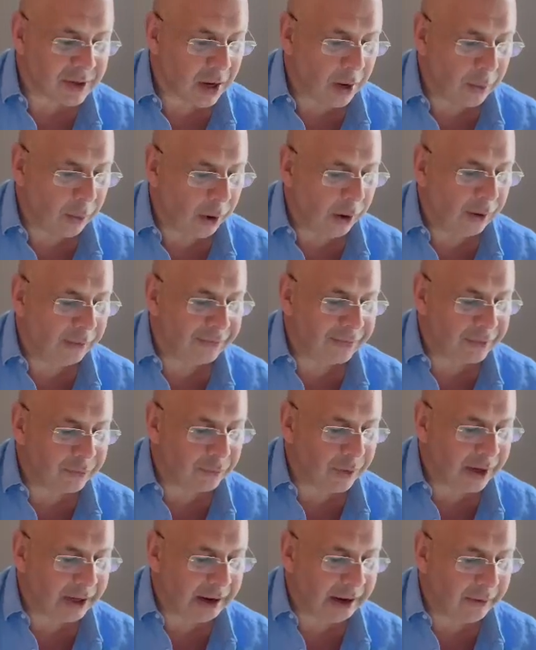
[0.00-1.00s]
go off and
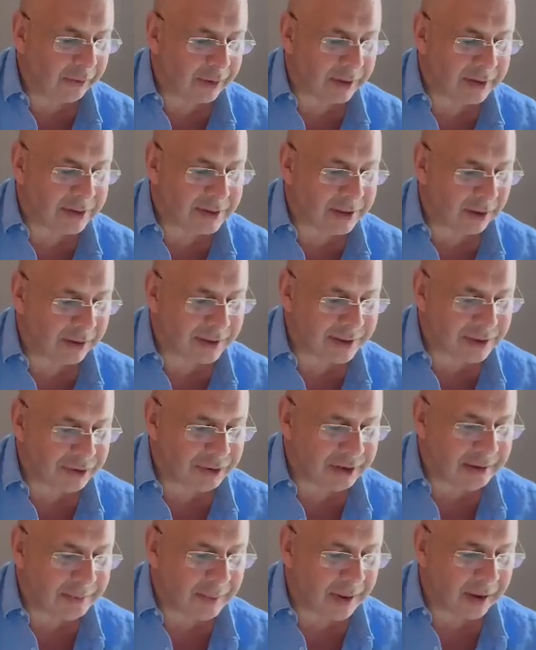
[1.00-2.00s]
run errands, answer
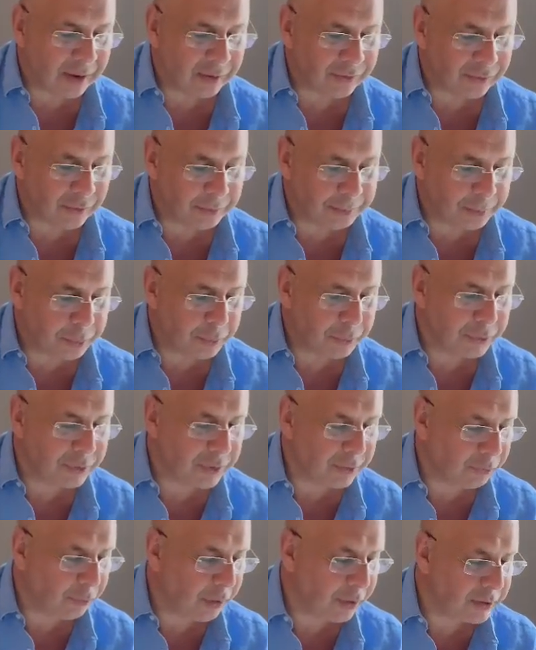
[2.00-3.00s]
emails, or prune
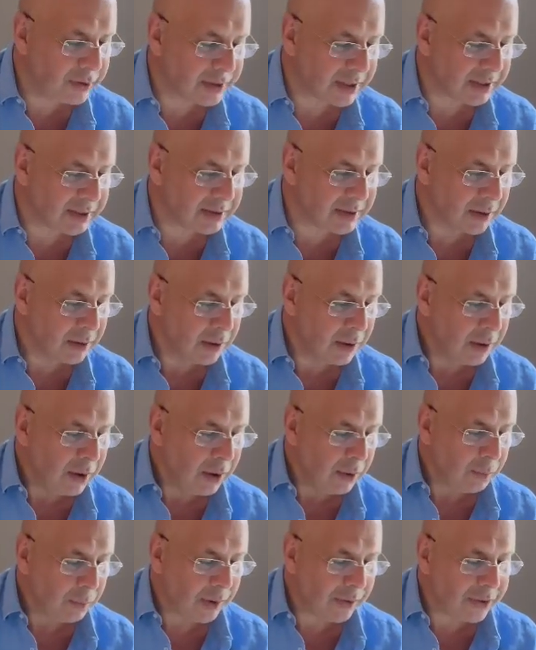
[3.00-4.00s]
the roses.
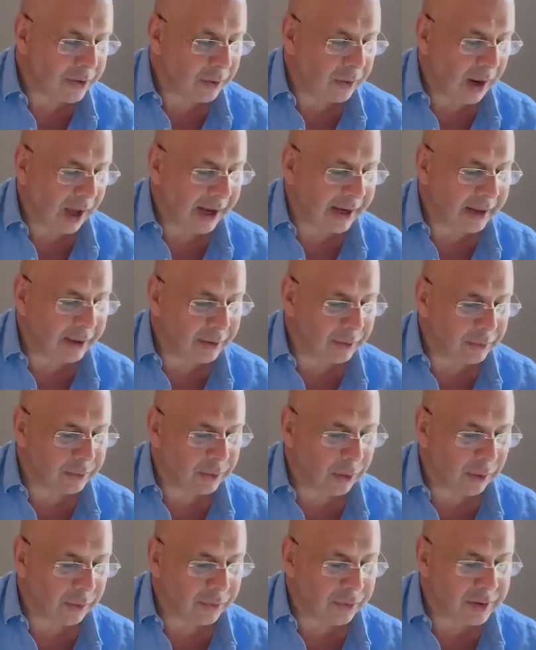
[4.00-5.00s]
Whether you like it or
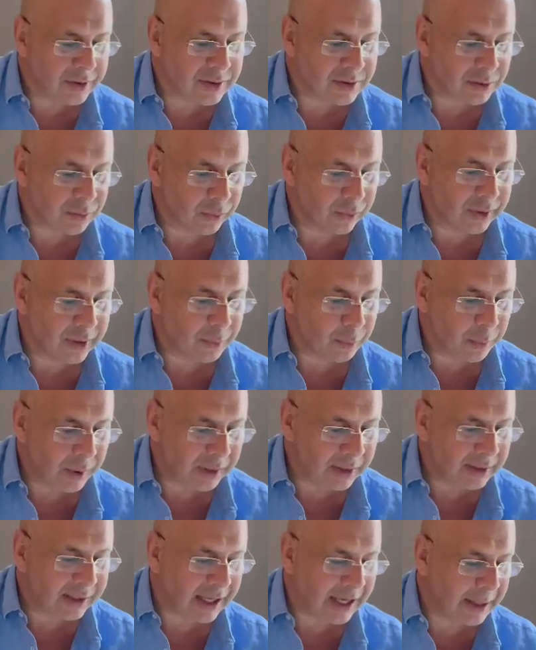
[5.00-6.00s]
not, the story
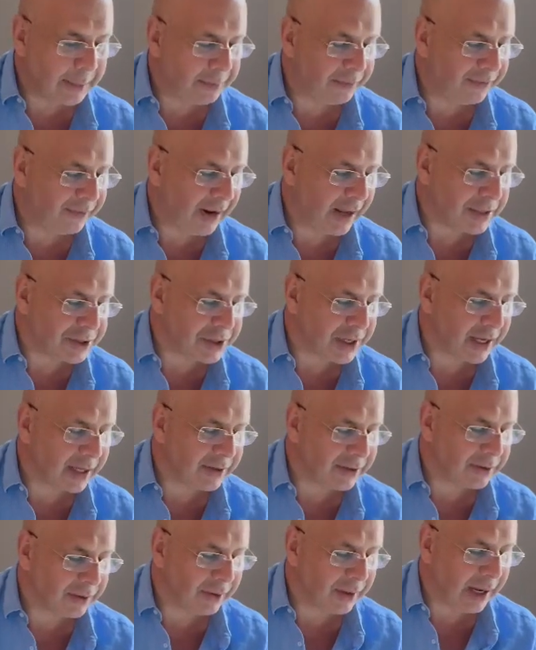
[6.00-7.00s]
will keep flashing
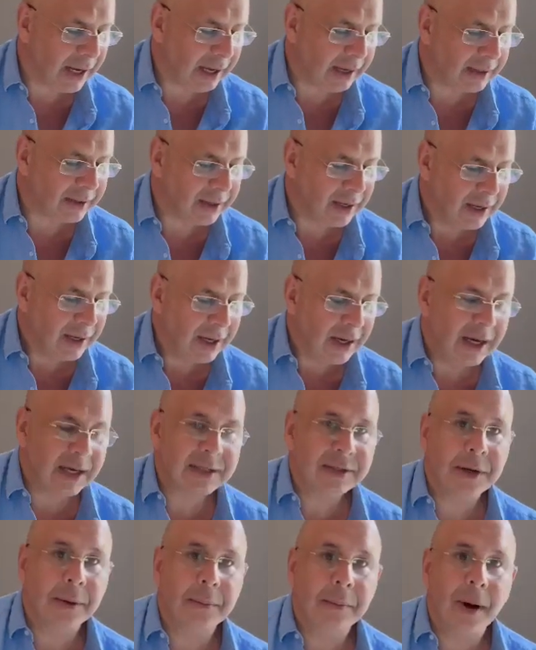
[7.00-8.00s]
into your head
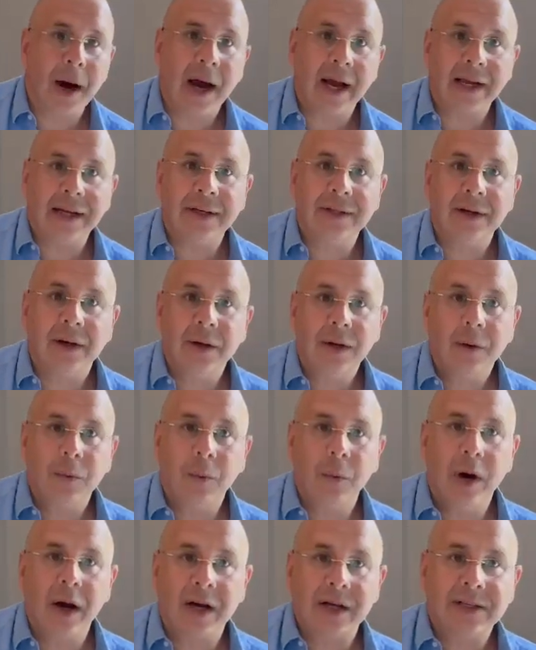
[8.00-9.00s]
as your mind
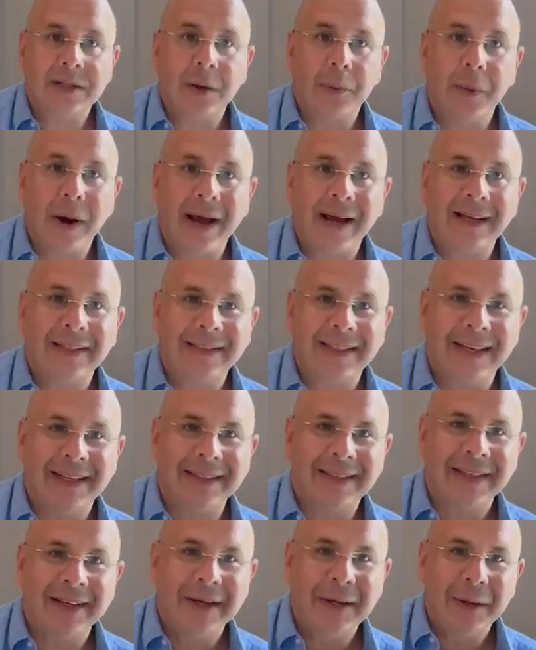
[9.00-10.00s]
works away at
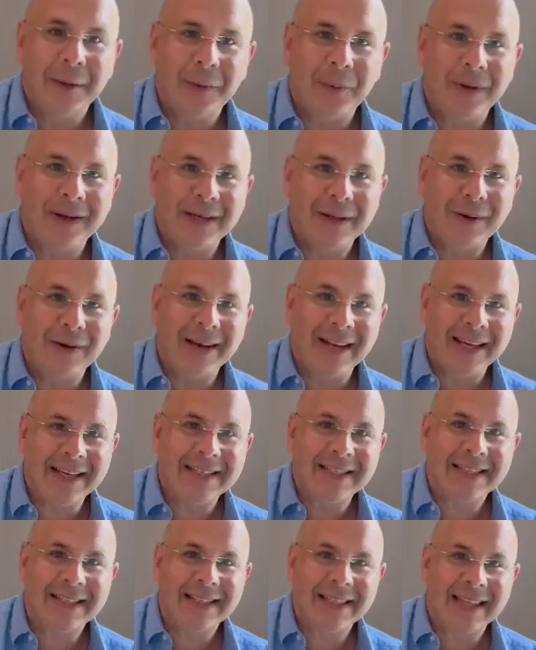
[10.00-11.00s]
it when you
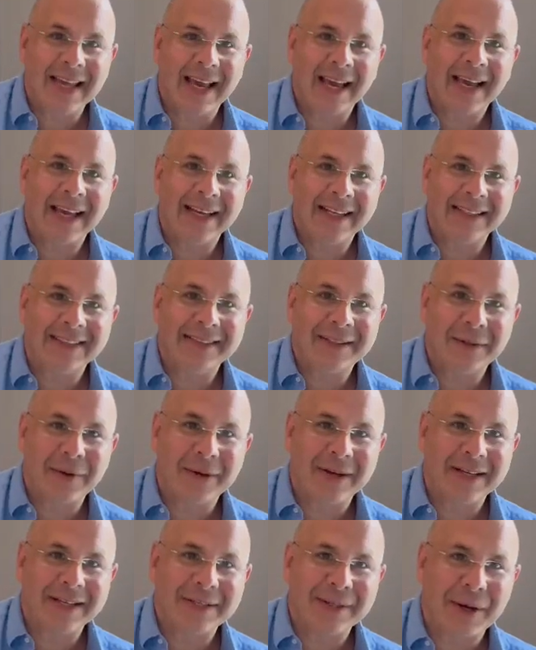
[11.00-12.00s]
least think it's
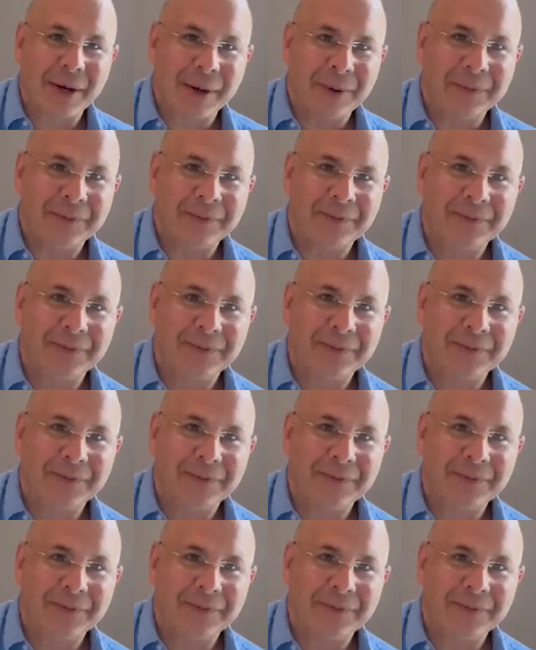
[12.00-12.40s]
doing so.